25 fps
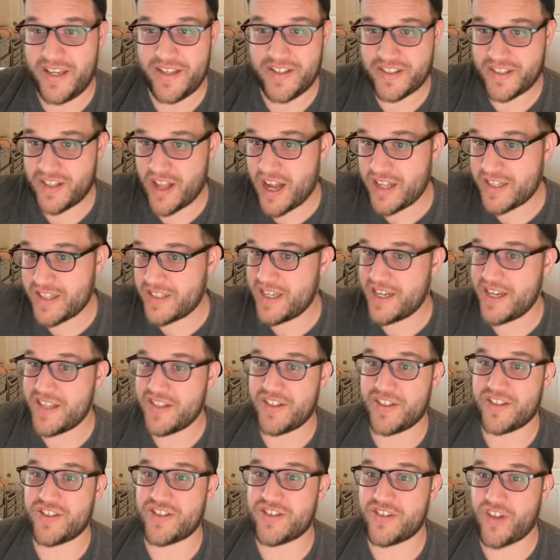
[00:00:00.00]
He slots in
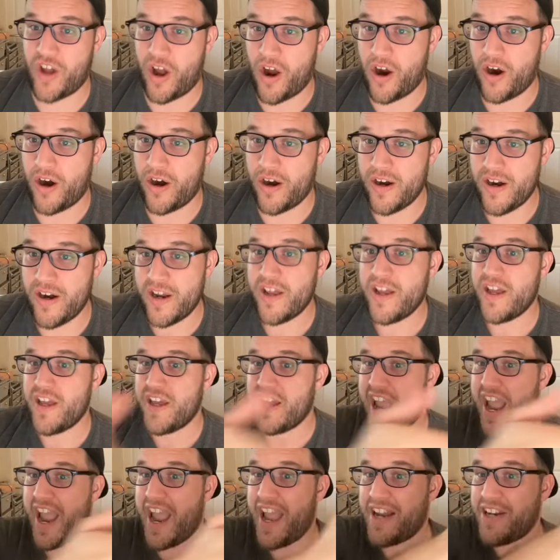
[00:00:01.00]
as a star,
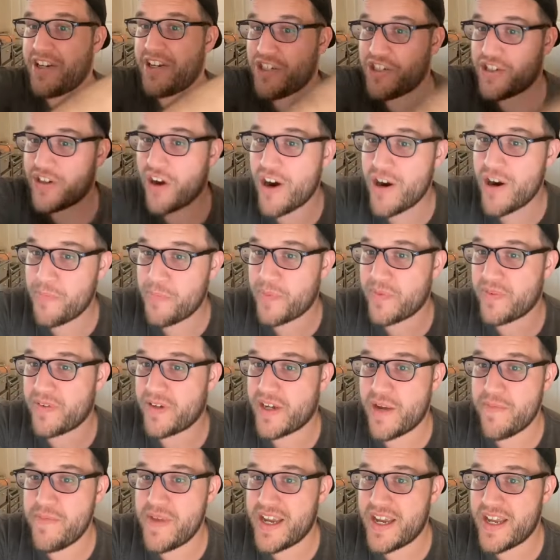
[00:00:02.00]
and Sharp
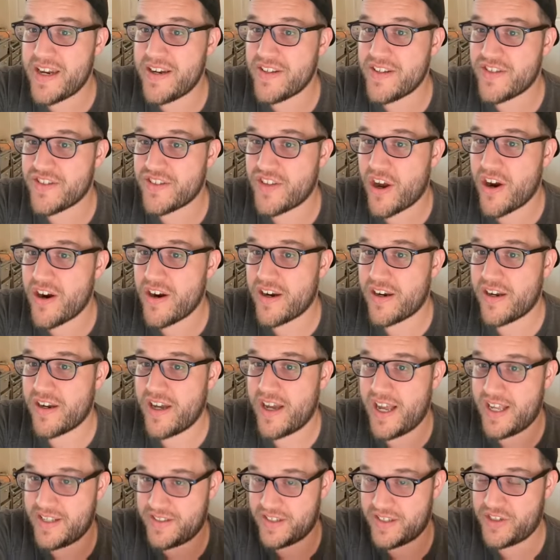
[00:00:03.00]
coming in to start
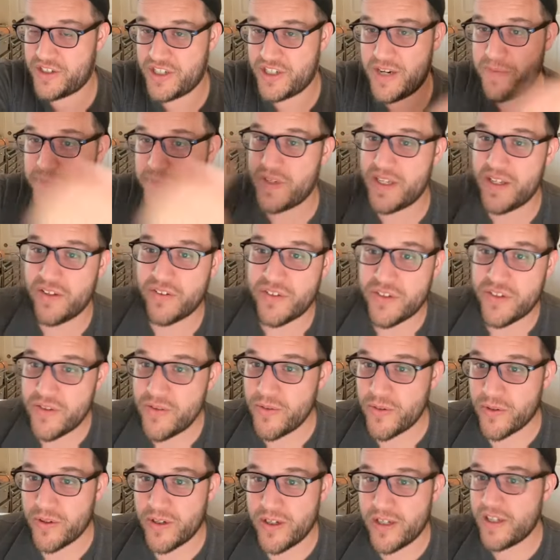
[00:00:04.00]
as a cheap deal
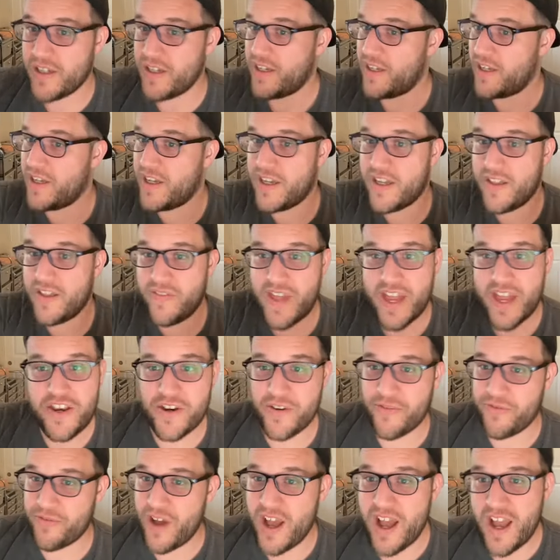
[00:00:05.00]
too. Then
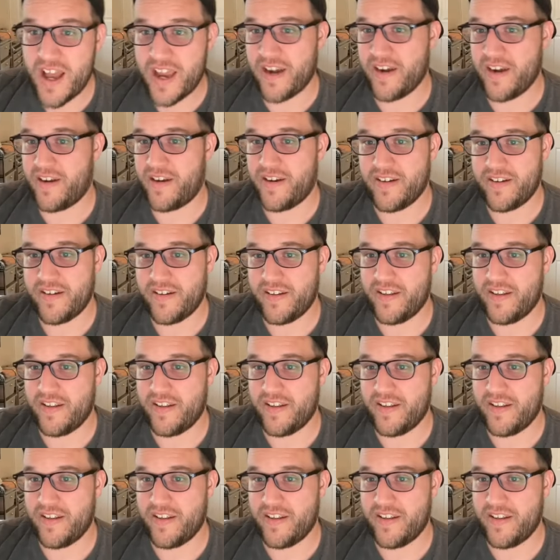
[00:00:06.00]
you're fine.